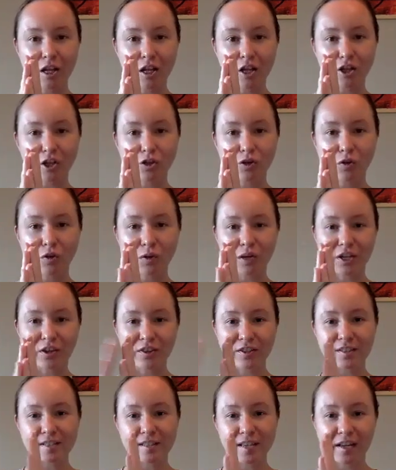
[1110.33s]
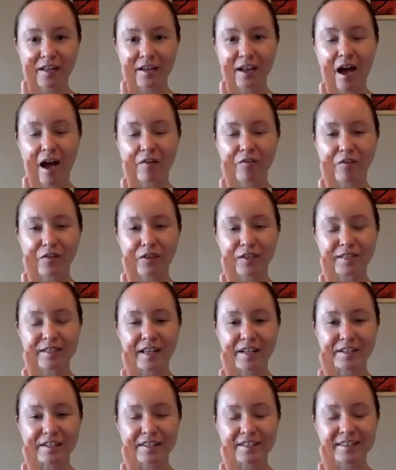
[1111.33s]
you don't hear the second half of the
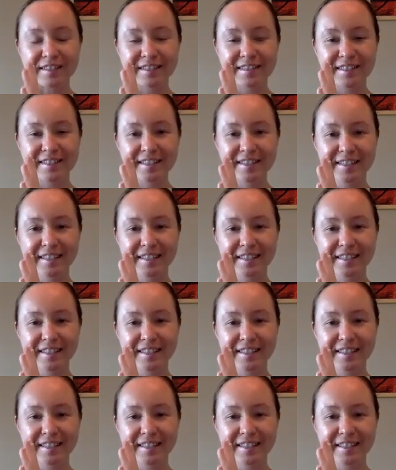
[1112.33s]
sentence.